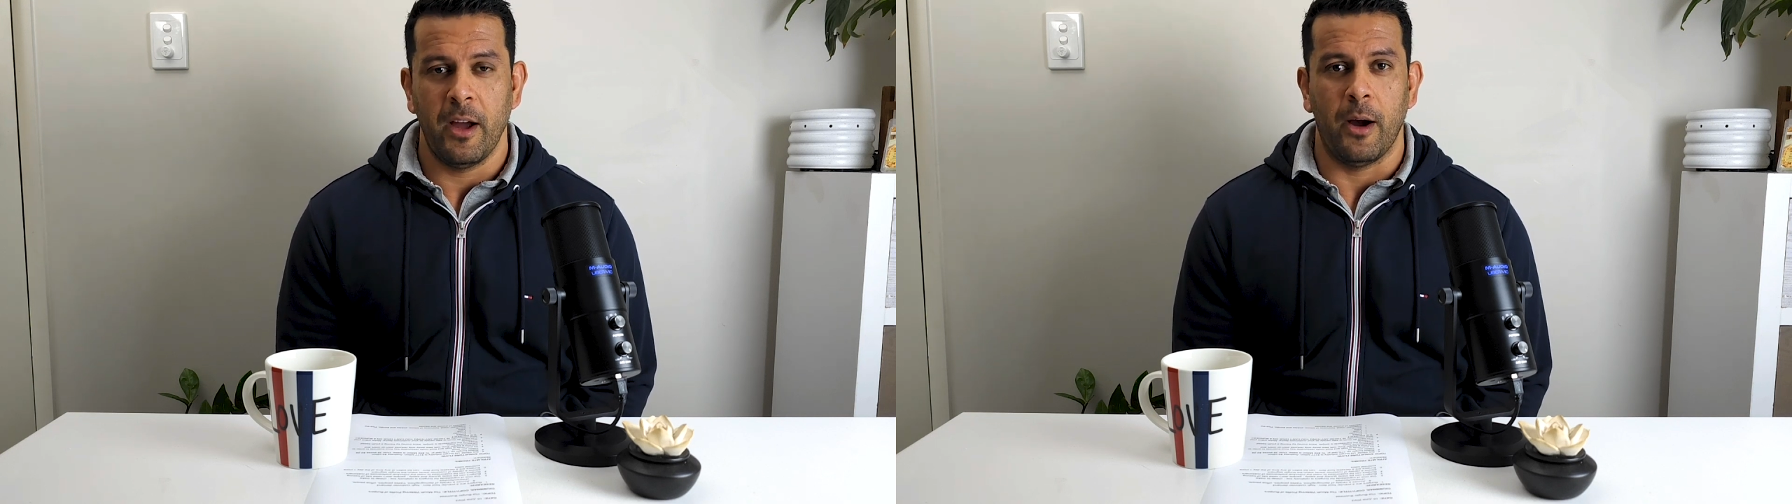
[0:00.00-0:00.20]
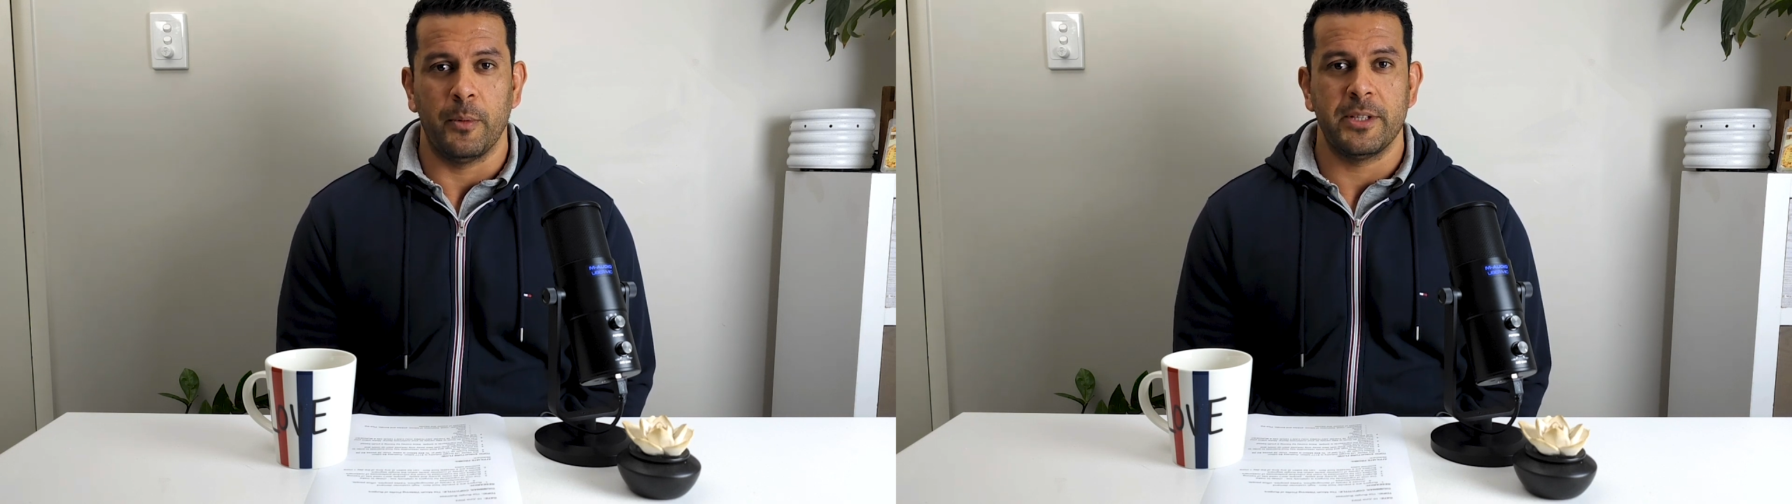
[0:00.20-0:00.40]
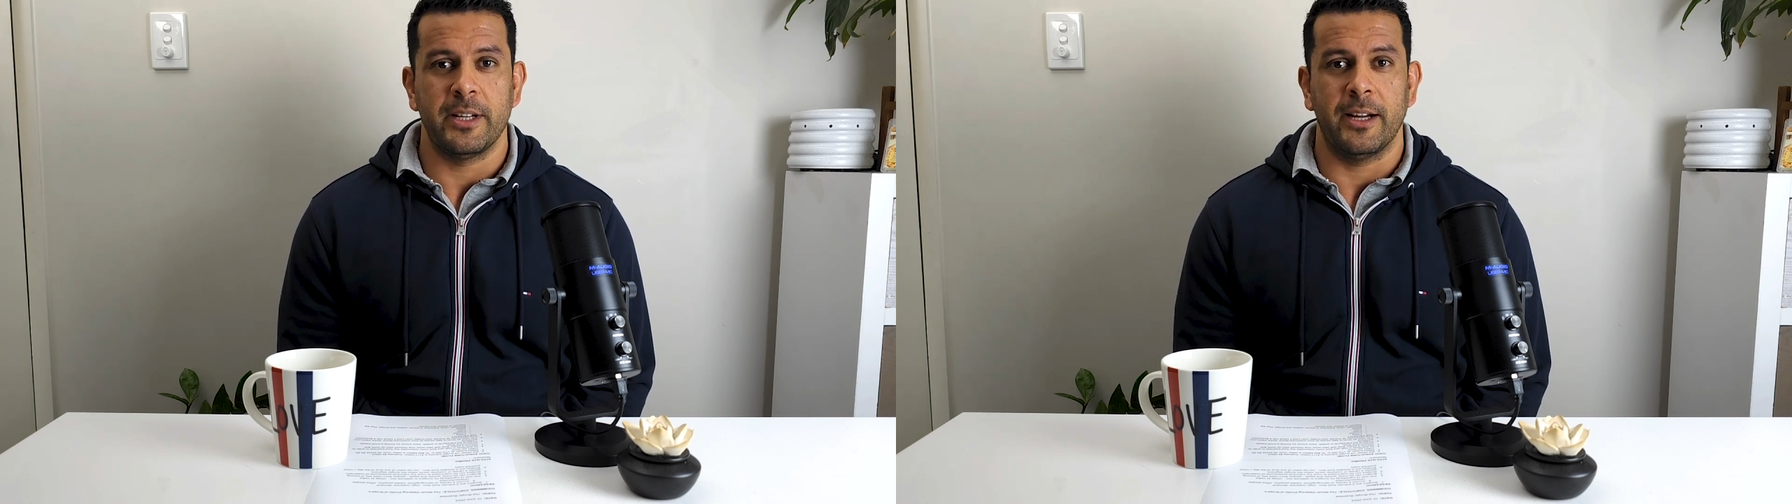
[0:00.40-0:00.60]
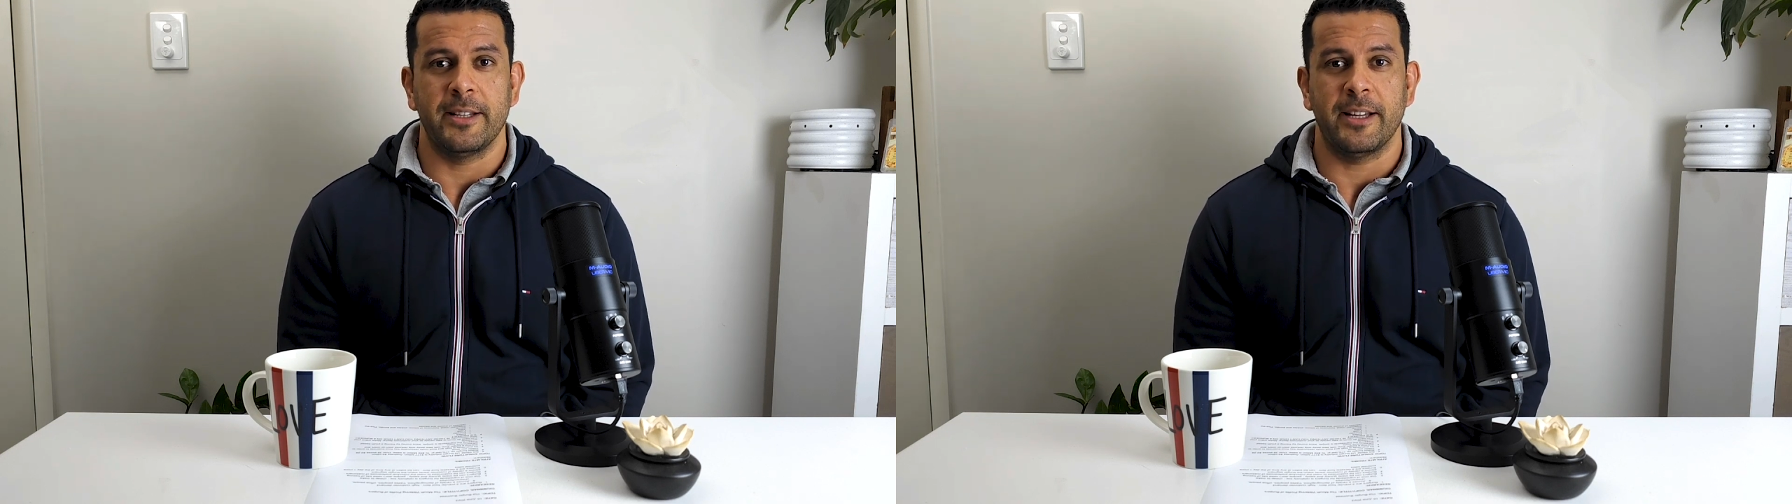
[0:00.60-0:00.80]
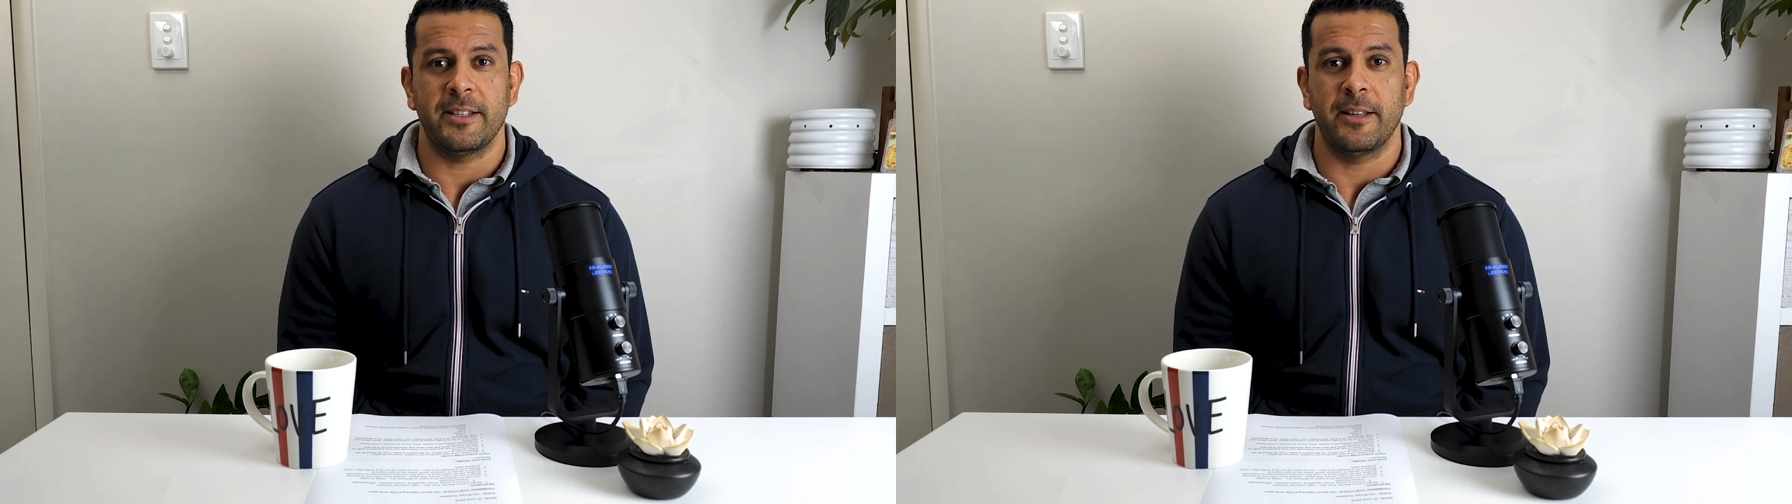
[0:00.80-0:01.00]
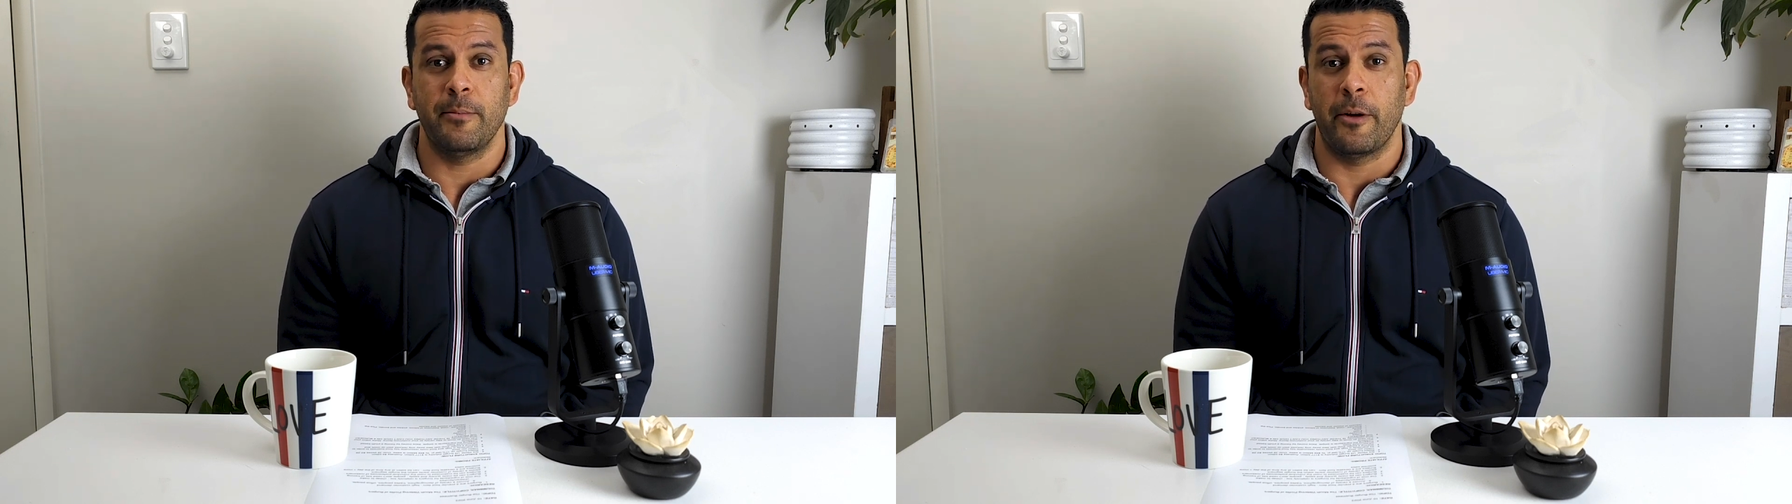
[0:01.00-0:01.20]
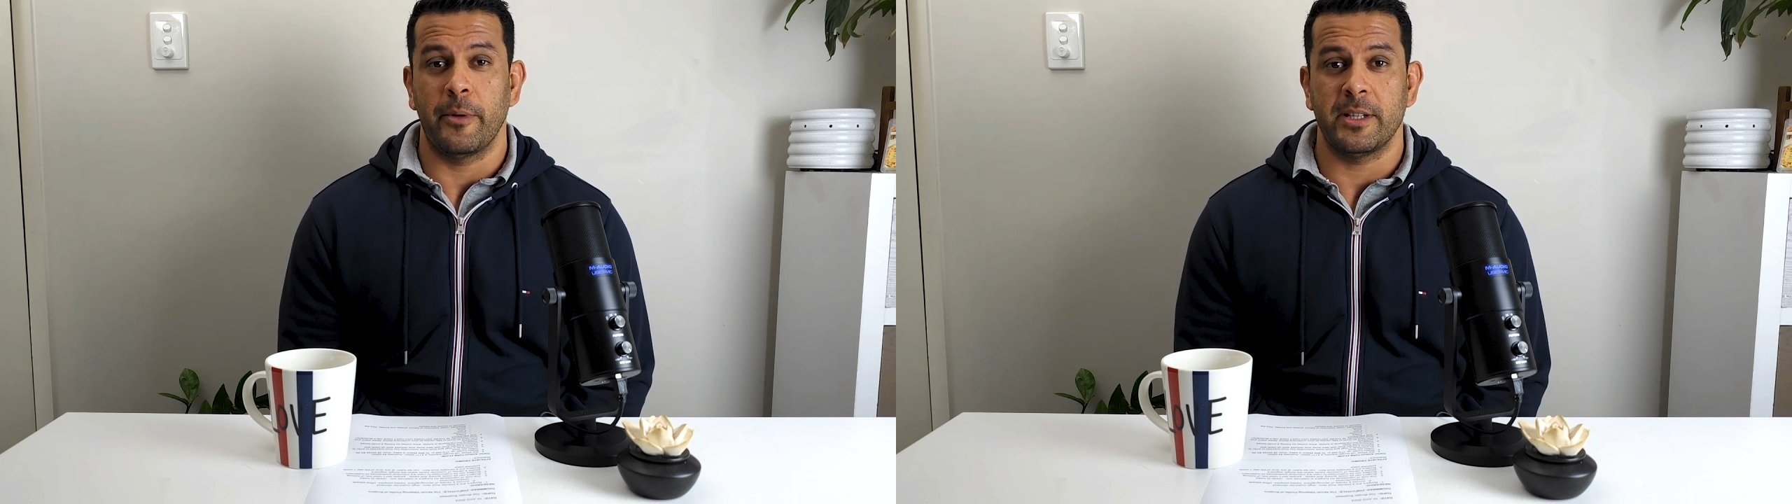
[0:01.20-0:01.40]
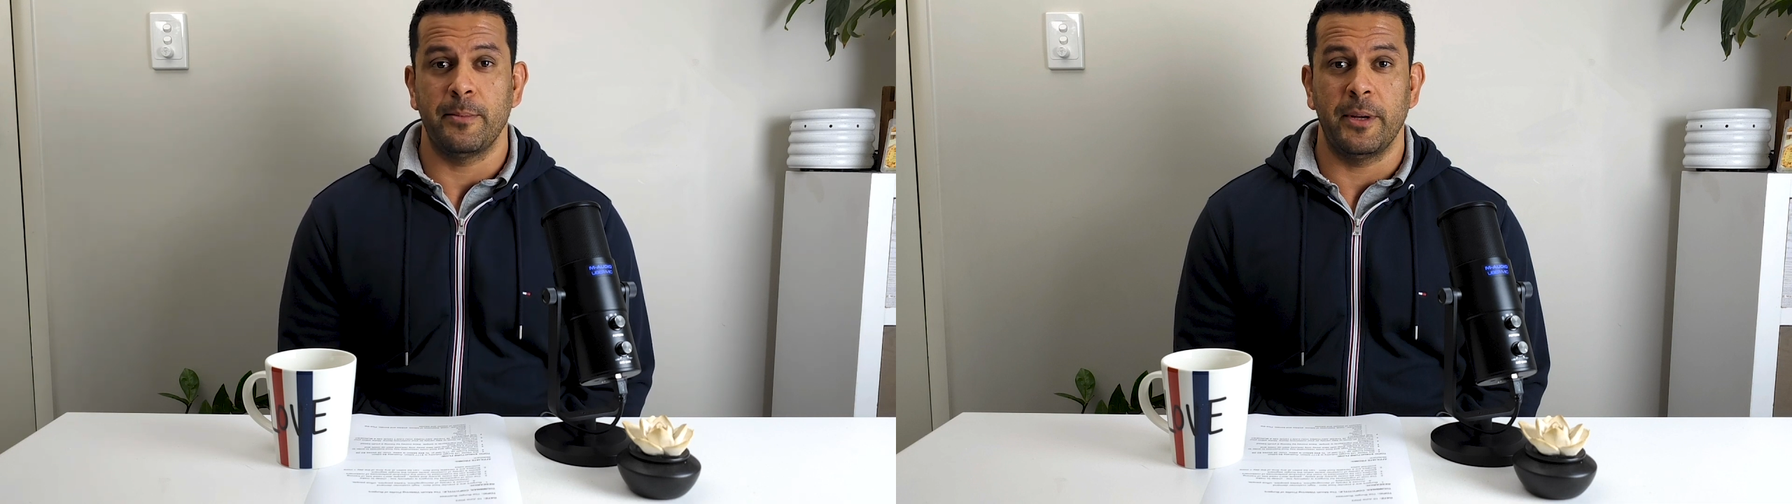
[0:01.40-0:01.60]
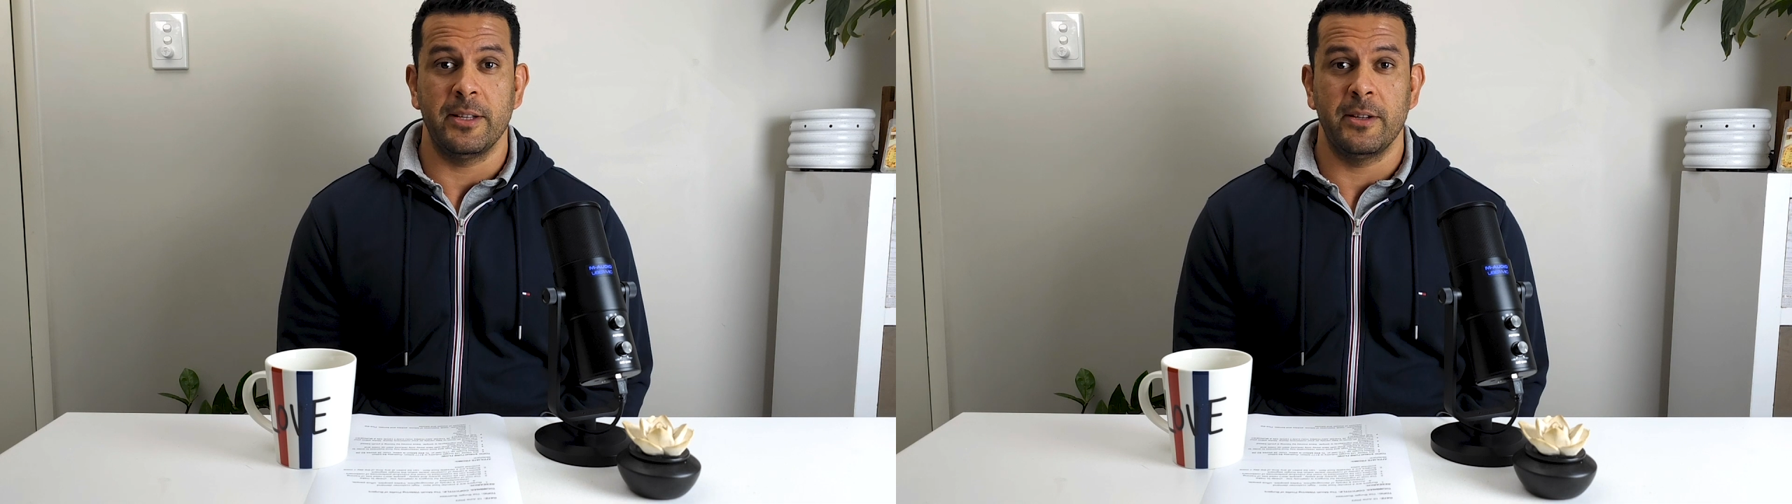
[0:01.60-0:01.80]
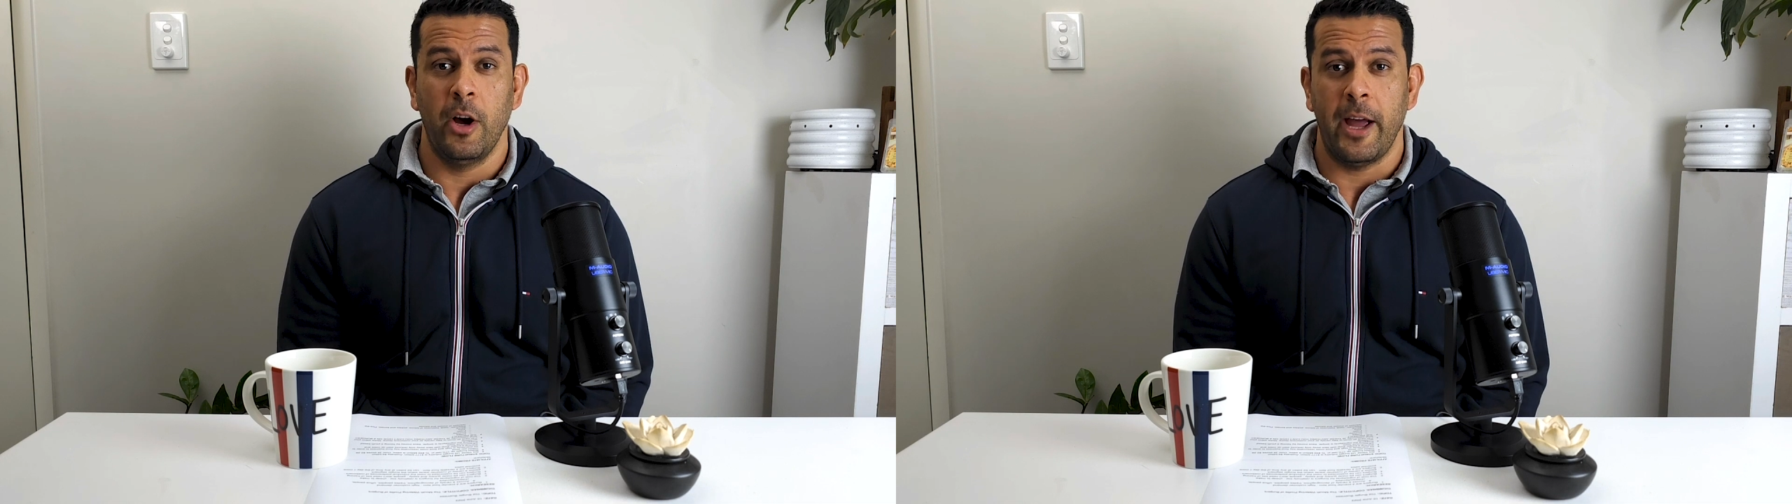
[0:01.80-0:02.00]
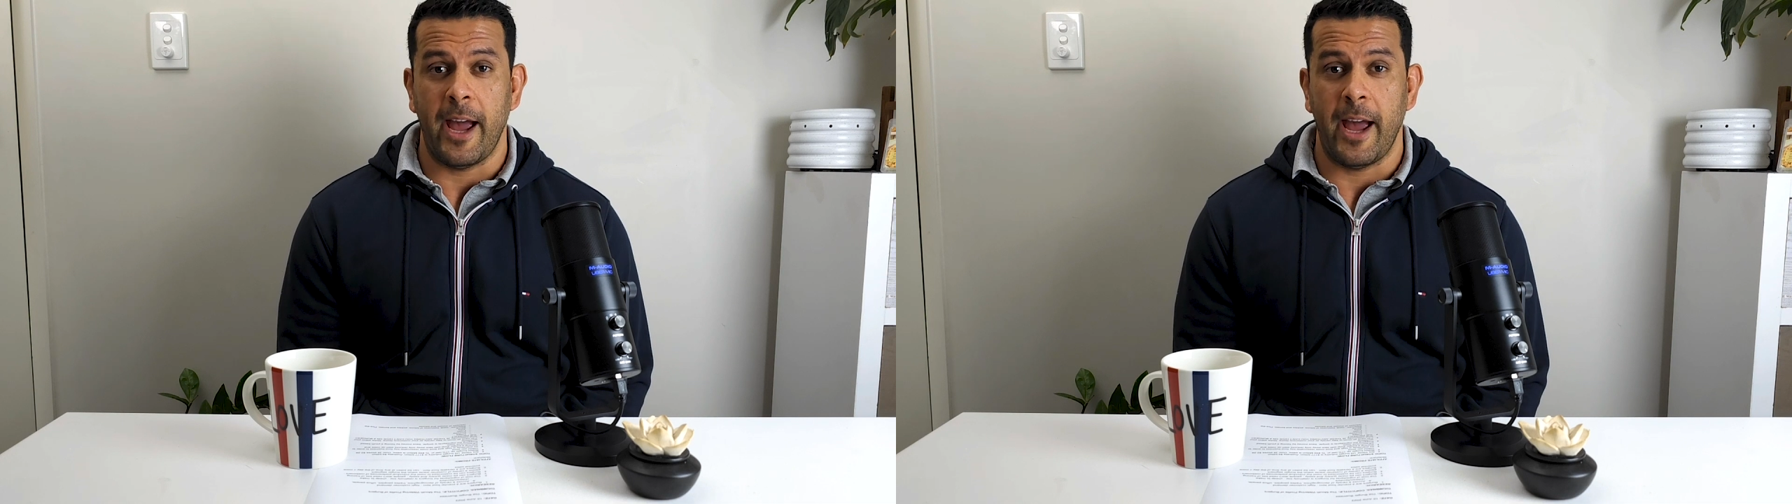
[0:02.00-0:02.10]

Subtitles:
I would start testing my recipes